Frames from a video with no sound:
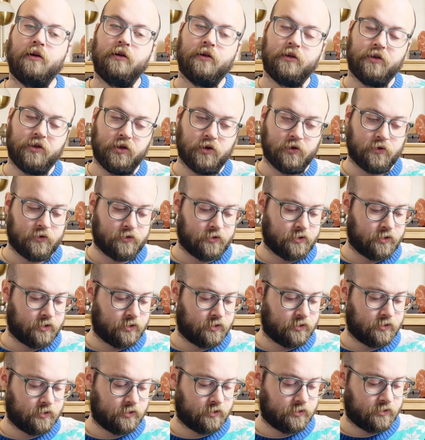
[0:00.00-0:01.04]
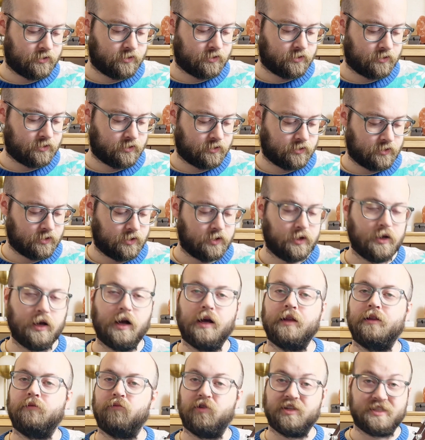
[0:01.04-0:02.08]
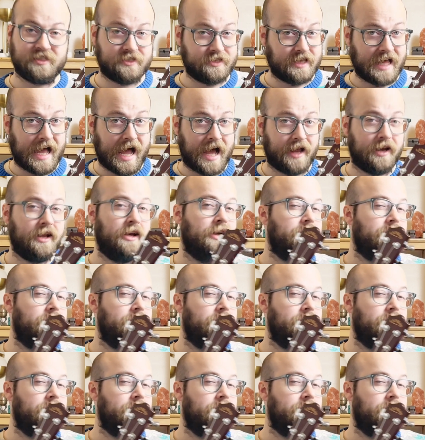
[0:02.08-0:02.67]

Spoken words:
your, and what's that?